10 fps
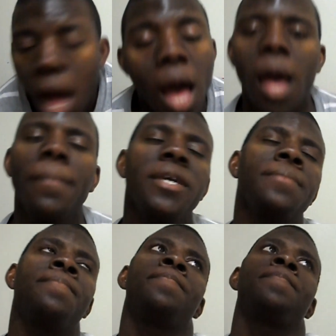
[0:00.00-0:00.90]
I
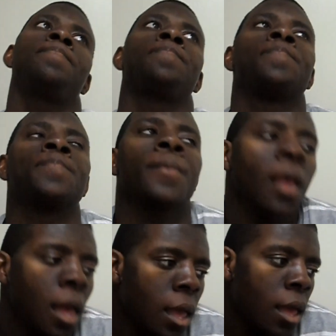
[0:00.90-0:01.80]
mean,
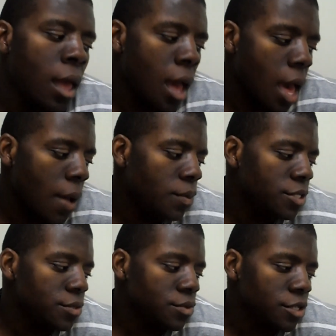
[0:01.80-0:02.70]
I
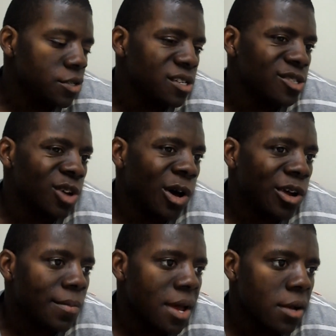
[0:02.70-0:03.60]
wasn't really going to
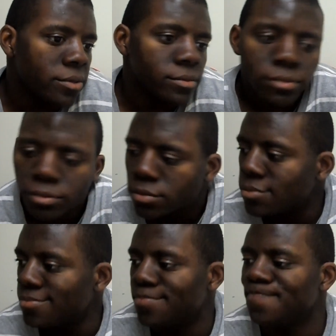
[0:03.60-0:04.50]
talk about
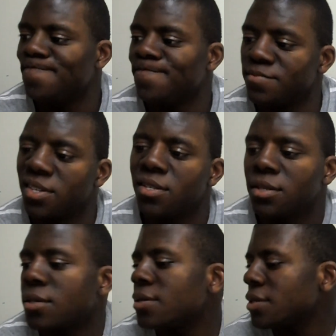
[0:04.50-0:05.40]

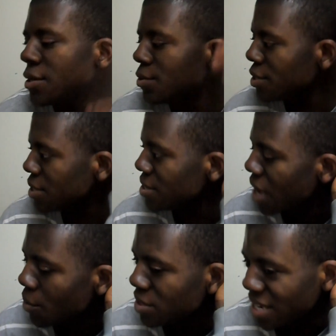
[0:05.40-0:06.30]
this. I
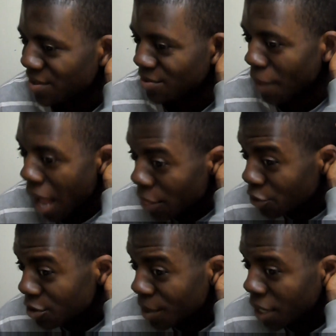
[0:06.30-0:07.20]
wouldn't say it was
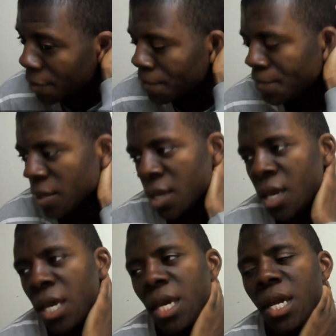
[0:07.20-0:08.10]
bothering me.
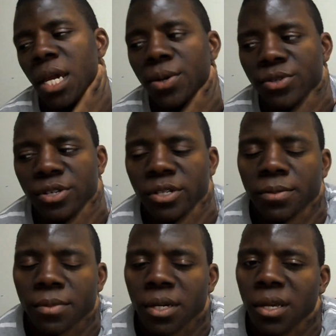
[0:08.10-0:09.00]
It was just
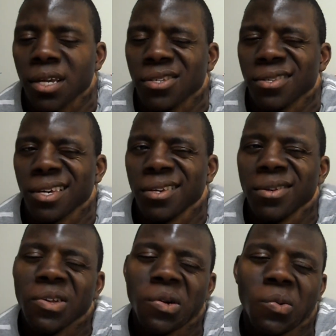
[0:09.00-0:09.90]
something I just like,
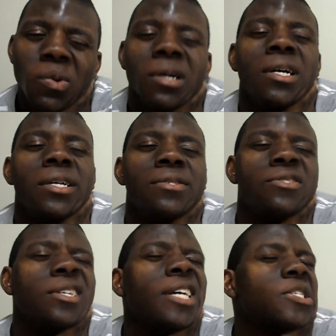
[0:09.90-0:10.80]
you know what?
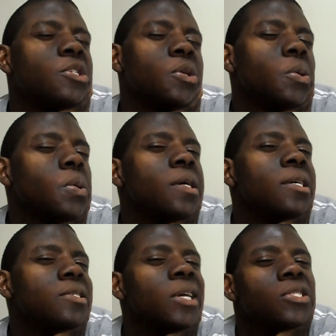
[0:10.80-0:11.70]
Should I do
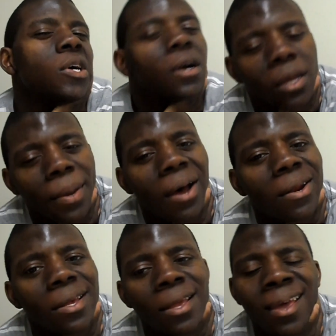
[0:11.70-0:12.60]
it? Should I talk
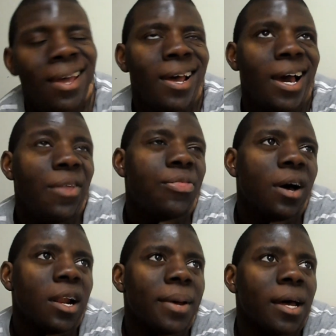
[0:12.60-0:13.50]
about it? I
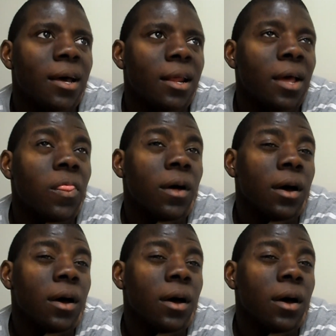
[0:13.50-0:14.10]
thought about it.